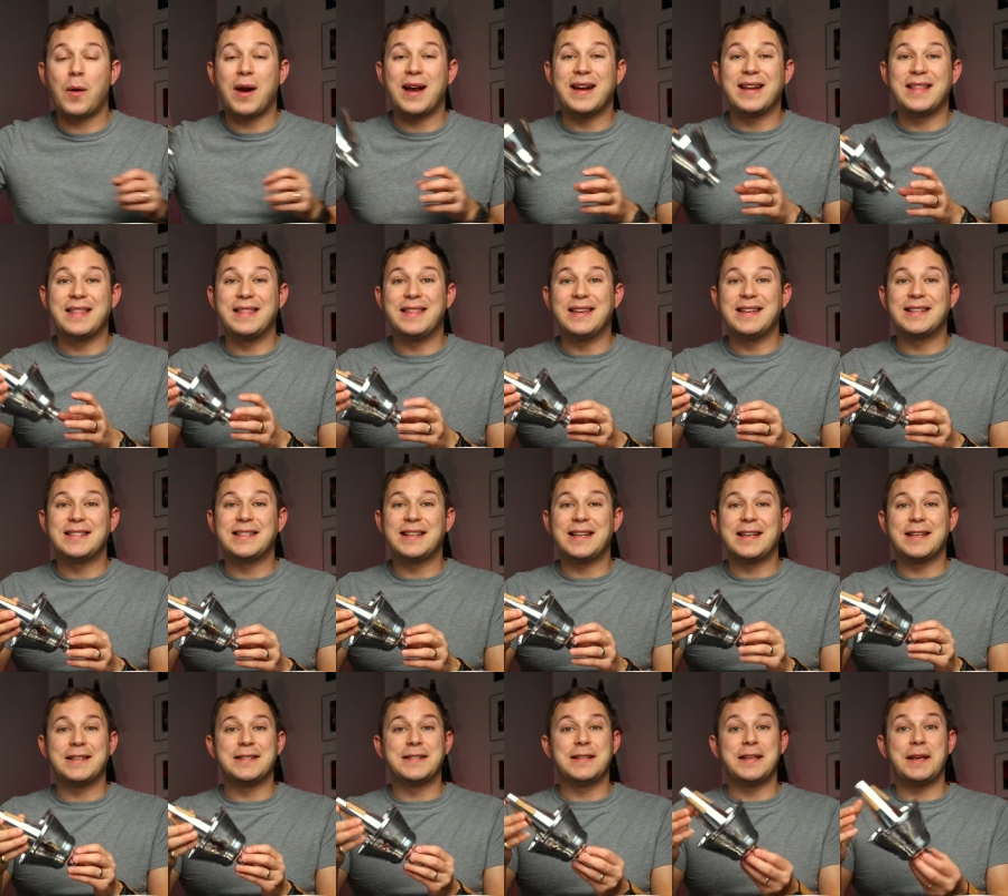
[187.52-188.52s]
All right, this
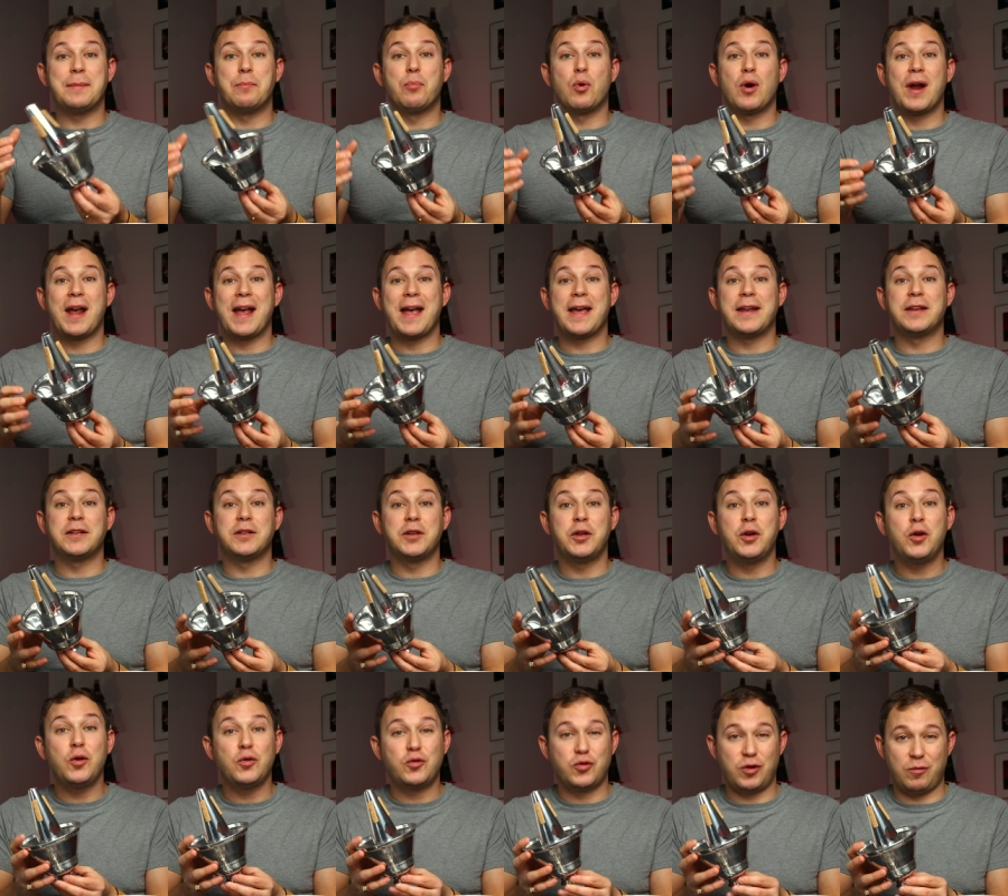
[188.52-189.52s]
is the brand
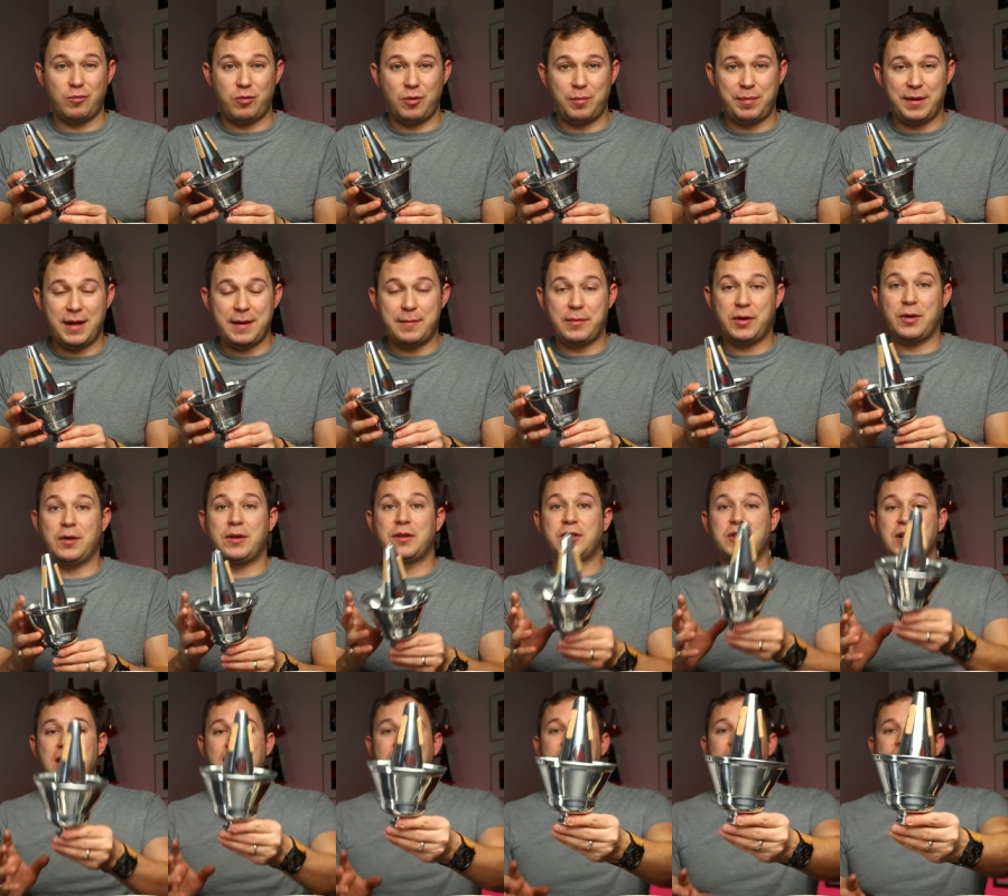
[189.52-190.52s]
new triple play mute.
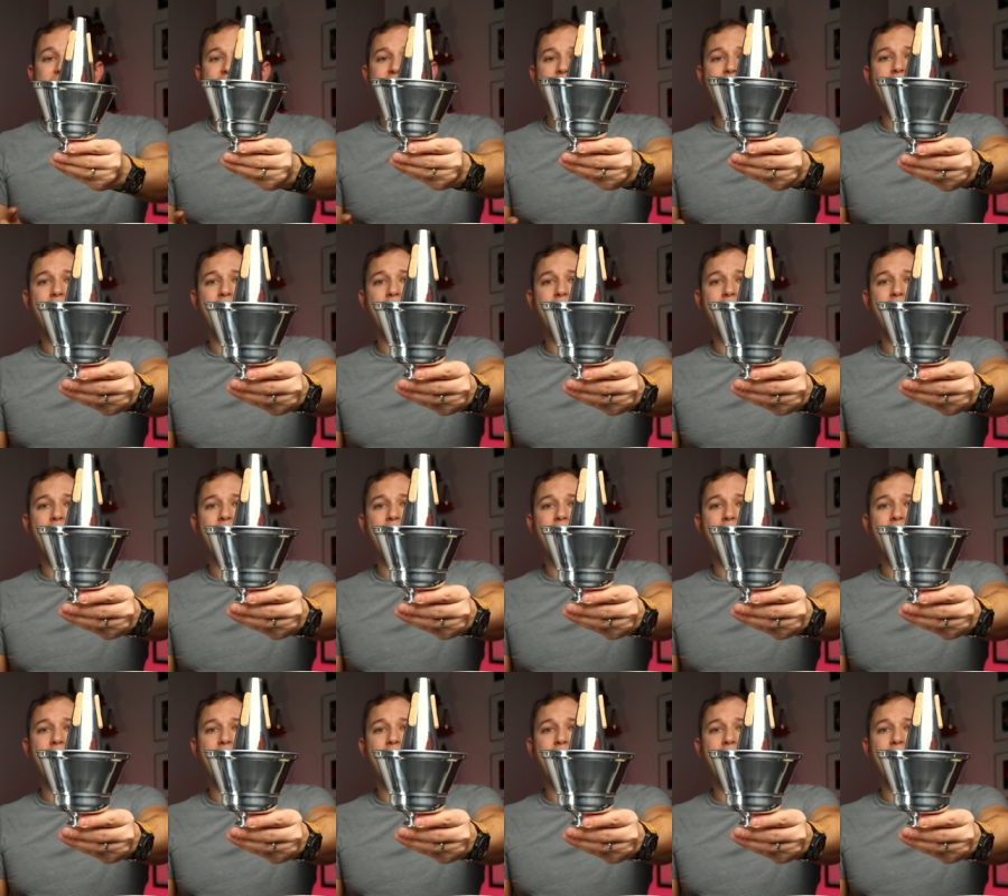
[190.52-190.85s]
Check this